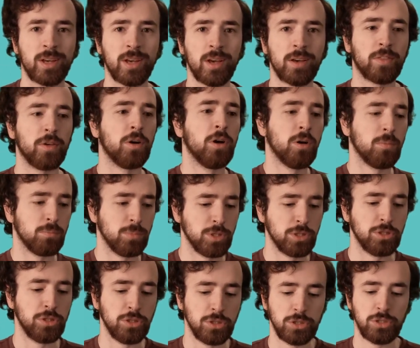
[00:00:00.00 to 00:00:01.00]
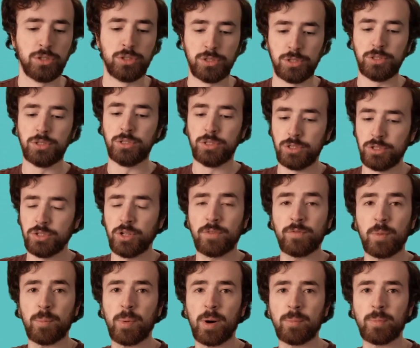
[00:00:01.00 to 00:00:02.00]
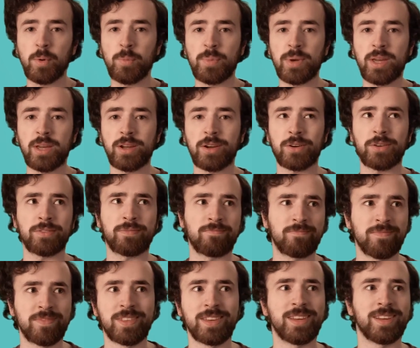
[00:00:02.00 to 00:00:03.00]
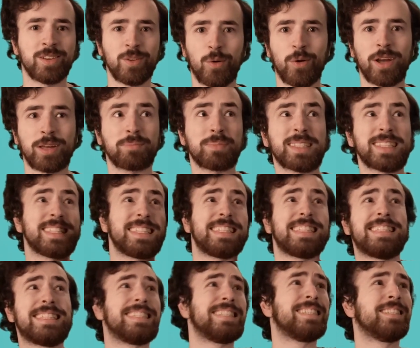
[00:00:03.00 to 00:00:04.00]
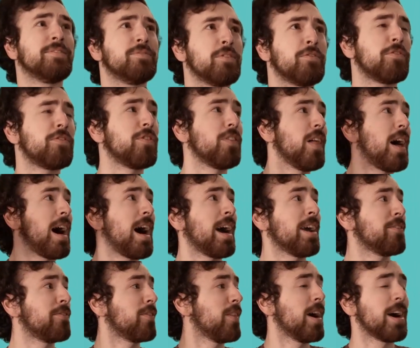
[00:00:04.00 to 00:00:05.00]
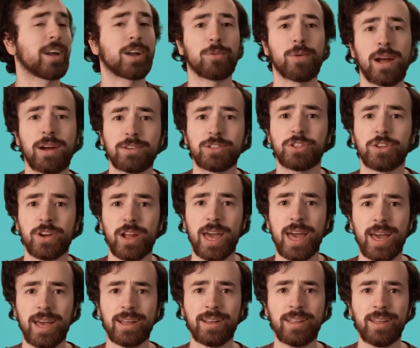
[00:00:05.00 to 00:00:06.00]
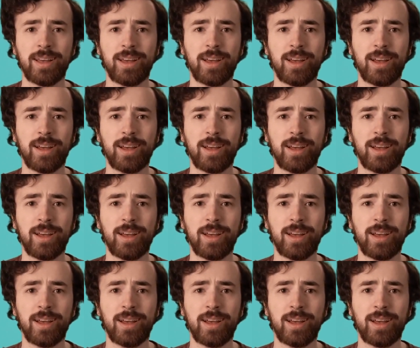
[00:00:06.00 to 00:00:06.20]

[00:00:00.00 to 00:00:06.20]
The bzzz of a bumblebee or the annoying bzzz of a fly flying around your head